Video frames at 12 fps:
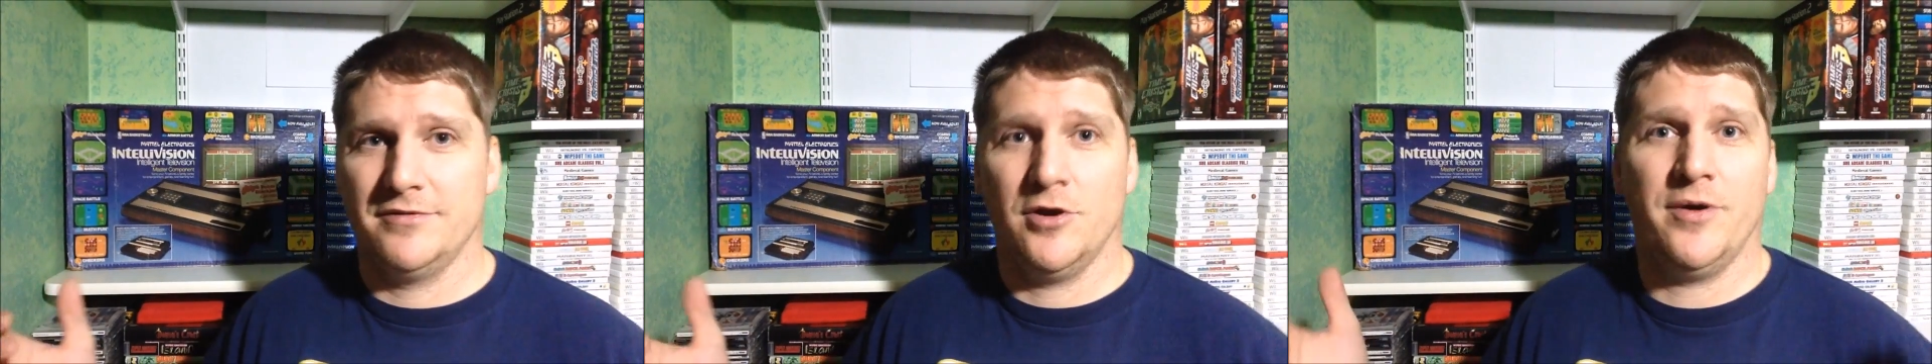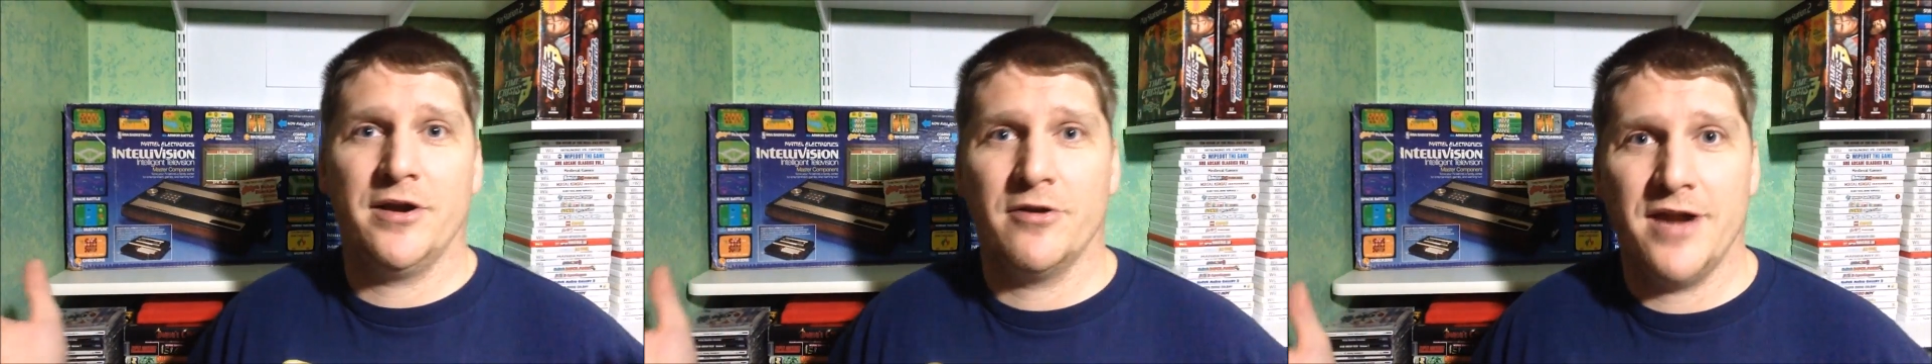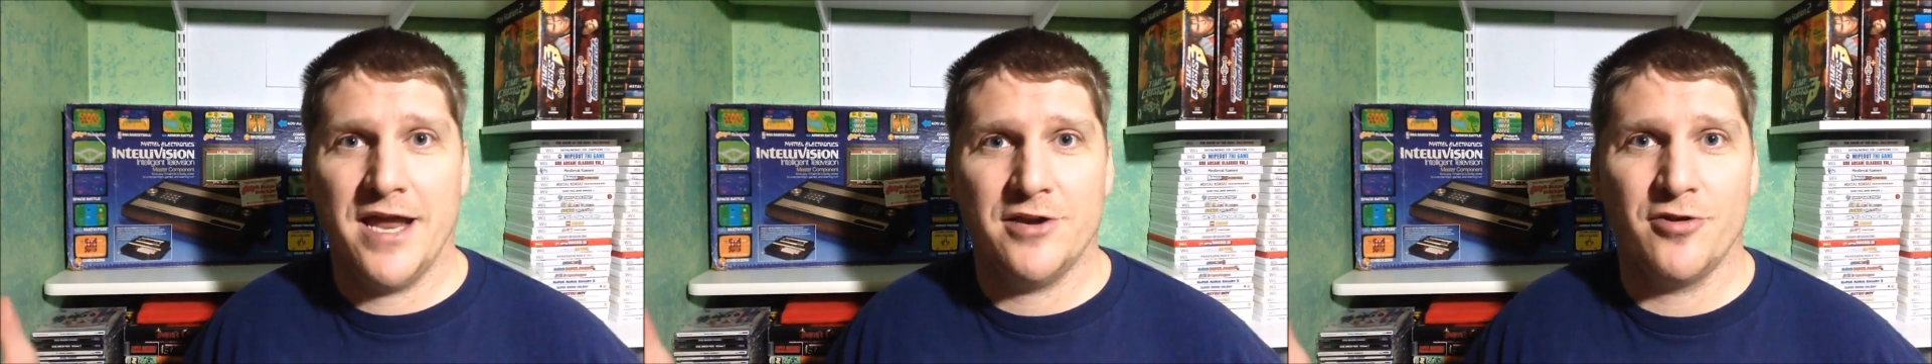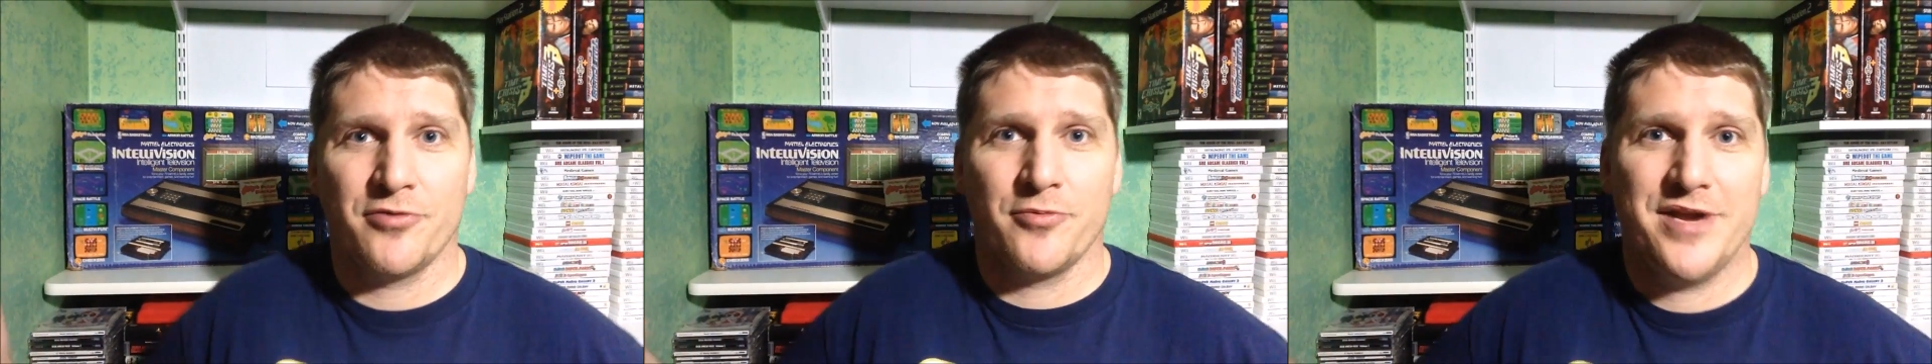No internet,
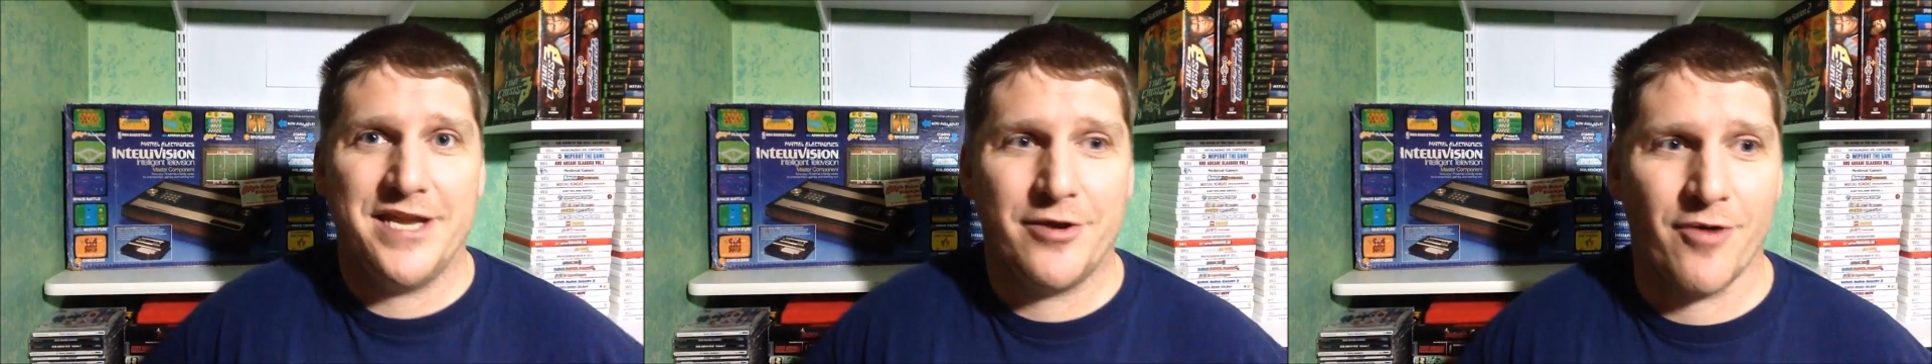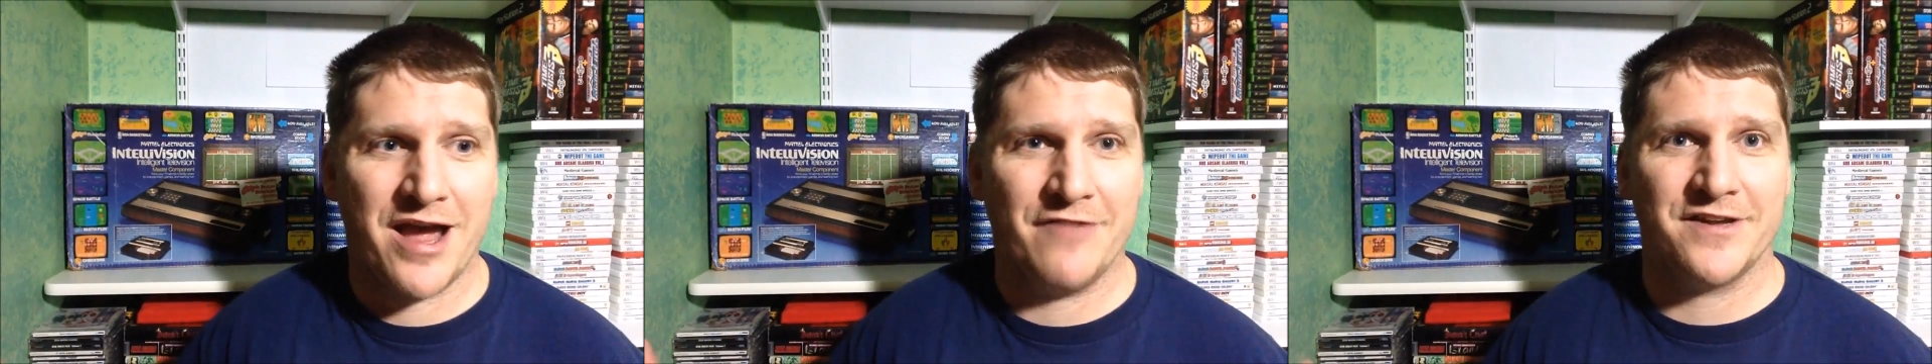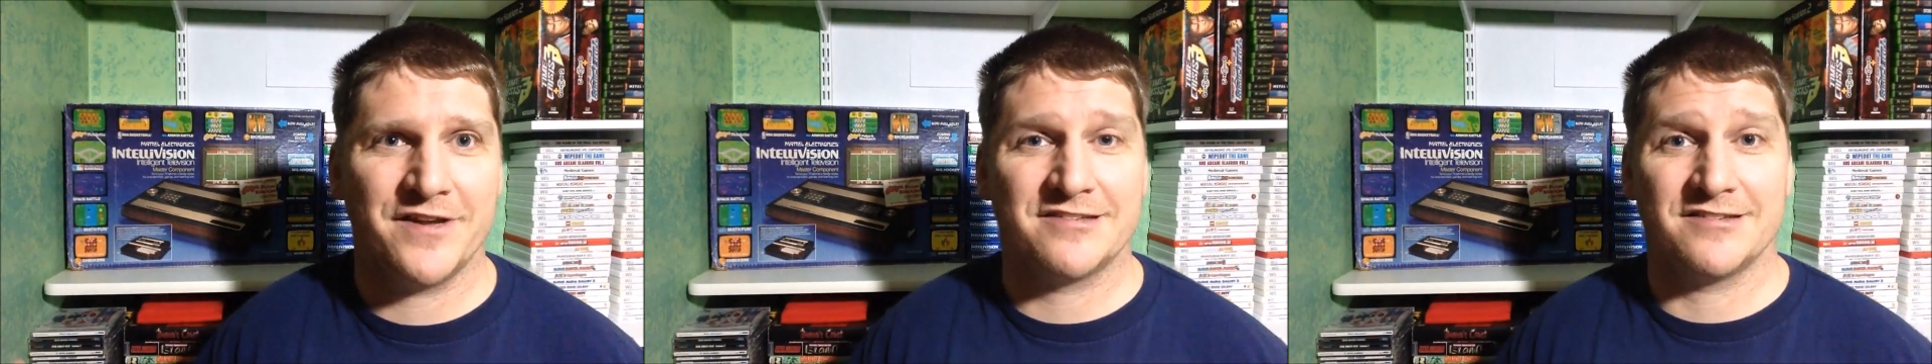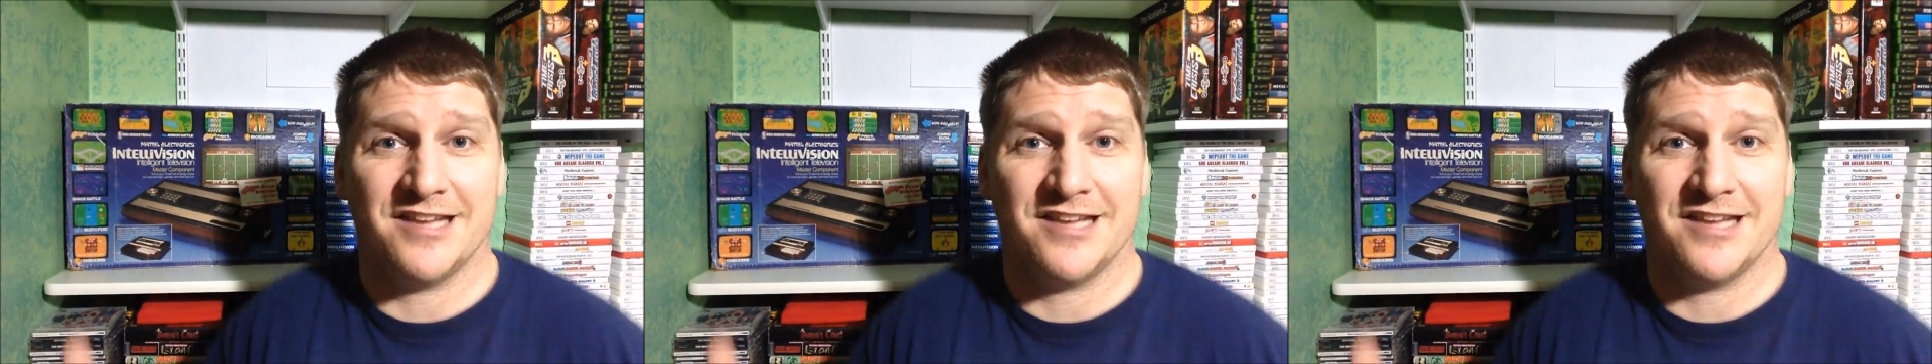no 3D graphics.